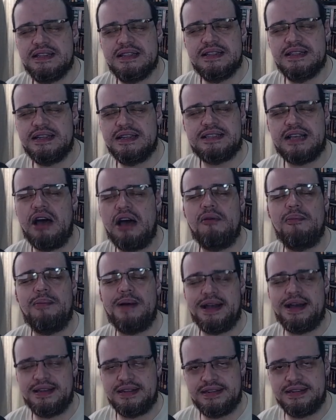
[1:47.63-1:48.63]
That's how
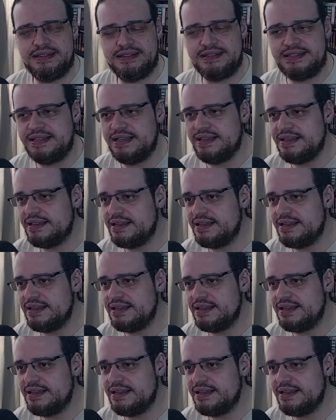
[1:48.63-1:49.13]
bad it is.